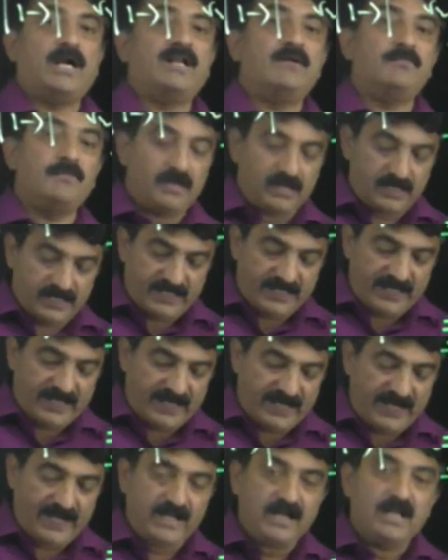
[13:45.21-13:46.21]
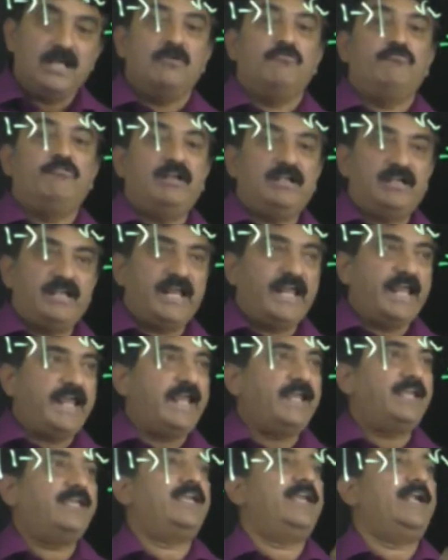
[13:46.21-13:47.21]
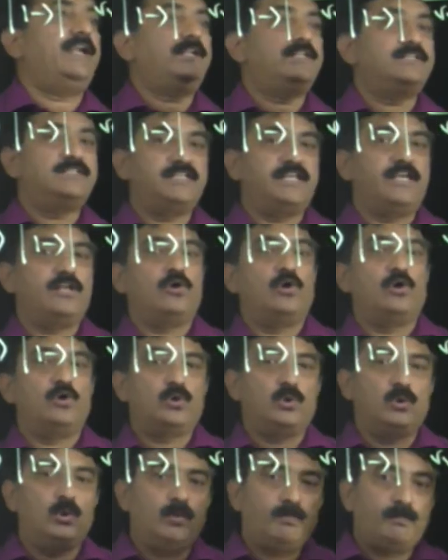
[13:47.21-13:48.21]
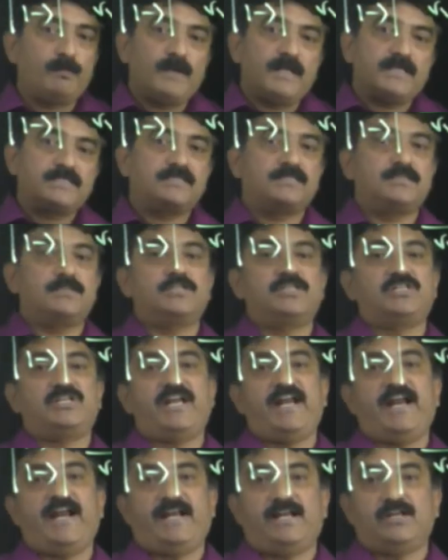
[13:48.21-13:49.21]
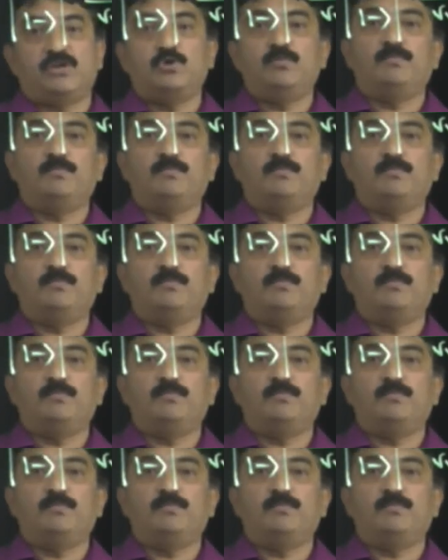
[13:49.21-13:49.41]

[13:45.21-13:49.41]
Hadamard gate will take ket 0 to plus state,